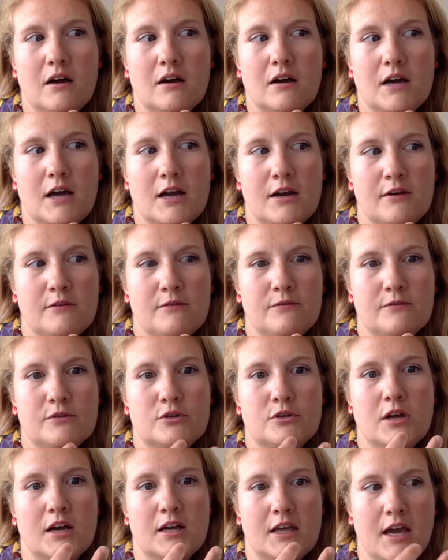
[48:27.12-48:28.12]
kind of,
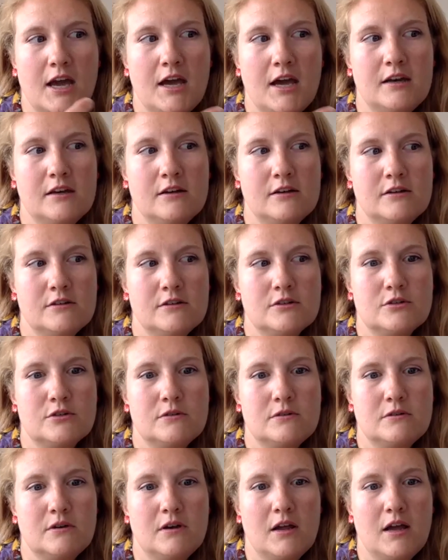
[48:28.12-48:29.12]
again,
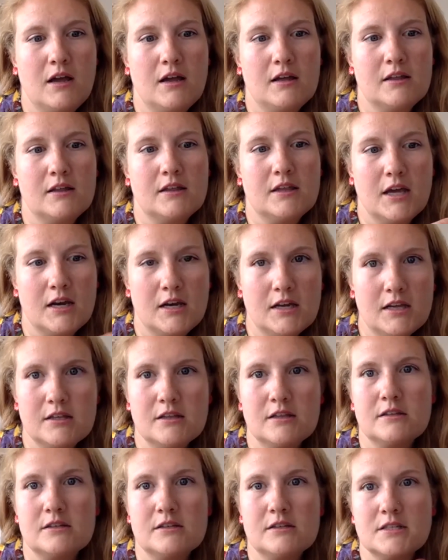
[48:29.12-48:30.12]

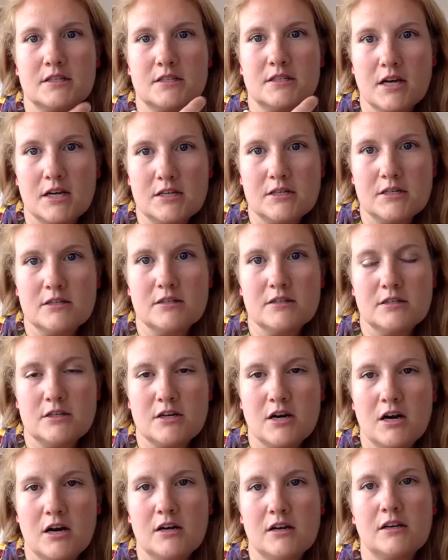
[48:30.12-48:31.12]
getting discussions
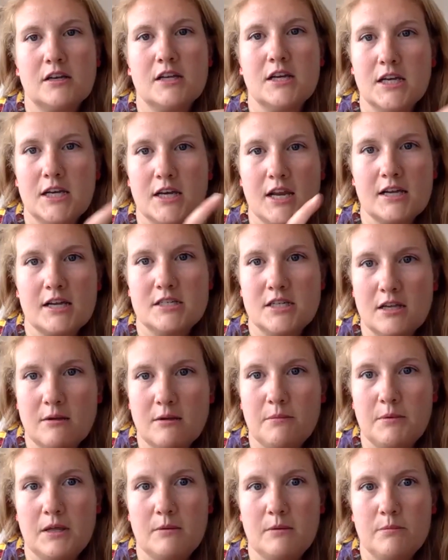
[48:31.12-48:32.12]
started,
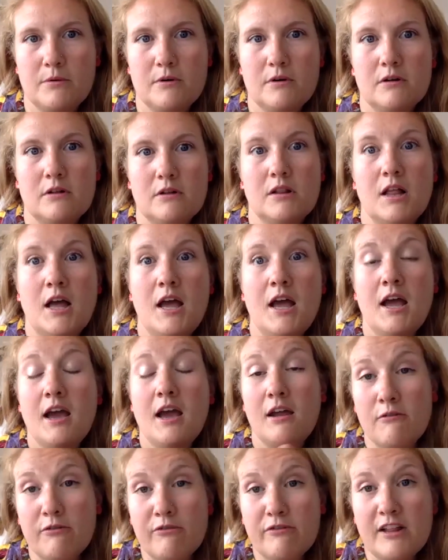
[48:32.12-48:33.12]
connecting people,
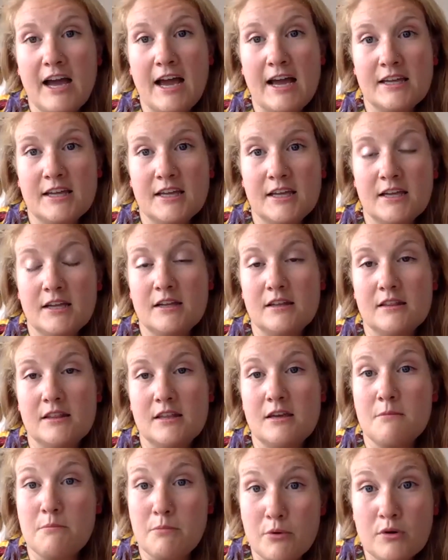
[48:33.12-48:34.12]
and flagging
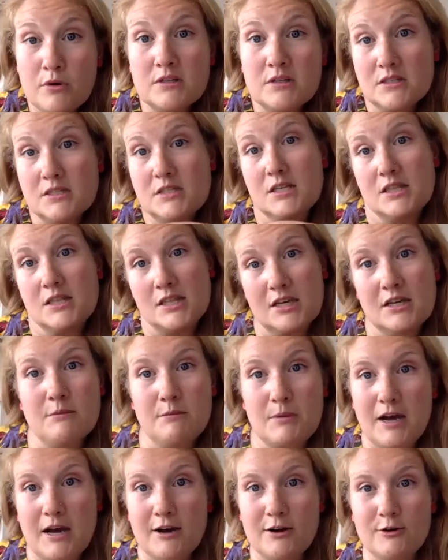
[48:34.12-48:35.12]
the importance to think
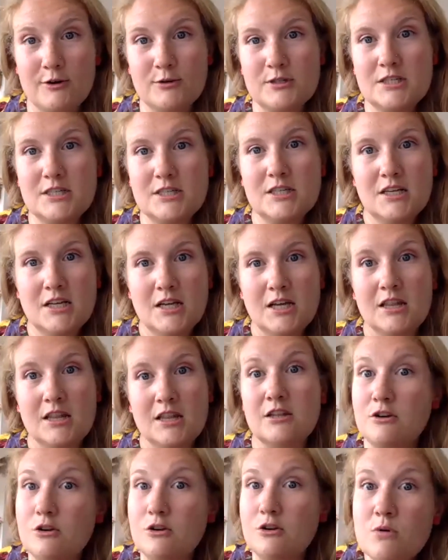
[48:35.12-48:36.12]
about
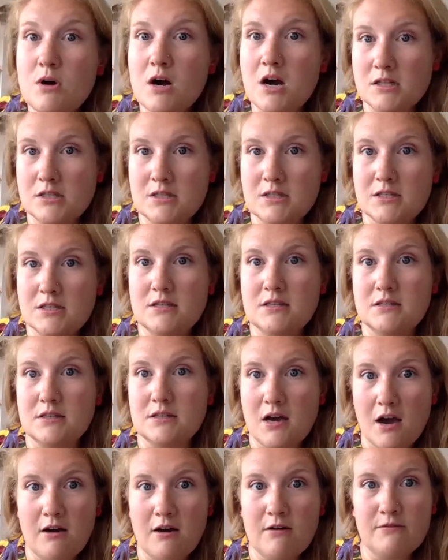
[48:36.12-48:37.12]
the nuances
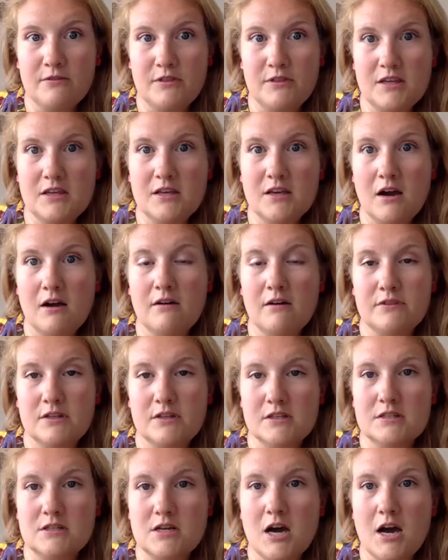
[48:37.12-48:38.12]
of
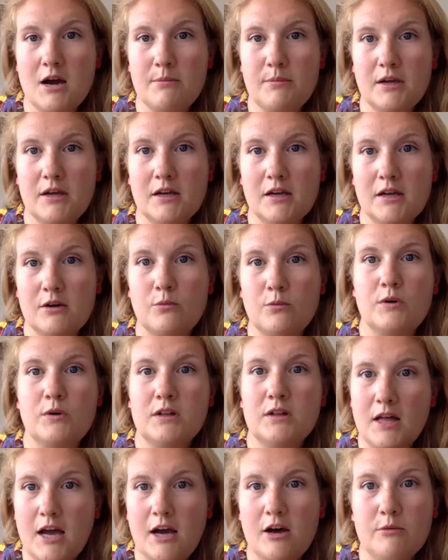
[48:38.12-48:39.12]
this topic
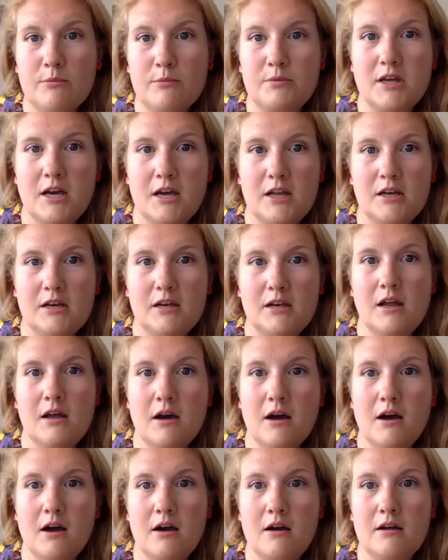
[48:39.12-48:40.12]
will help then
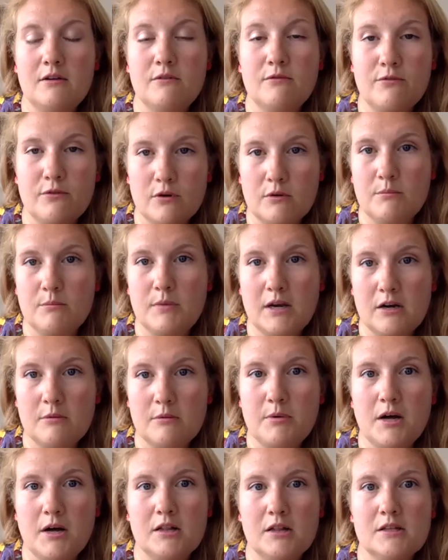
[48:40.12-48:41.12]
inform better
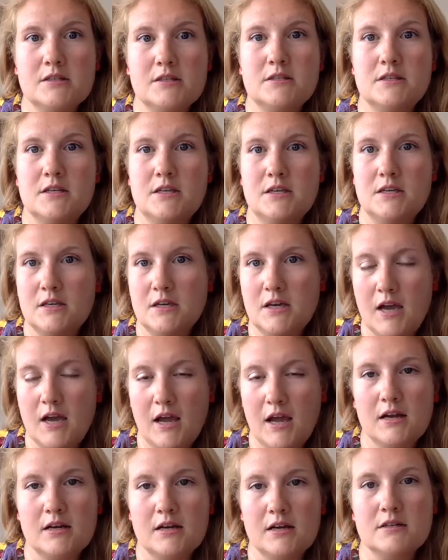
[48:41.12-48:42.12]
policy
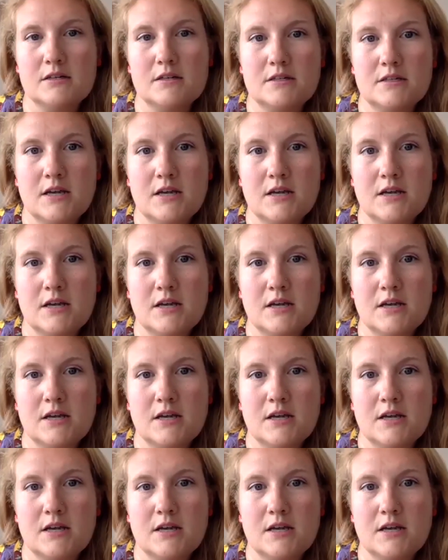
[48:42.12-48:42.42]
and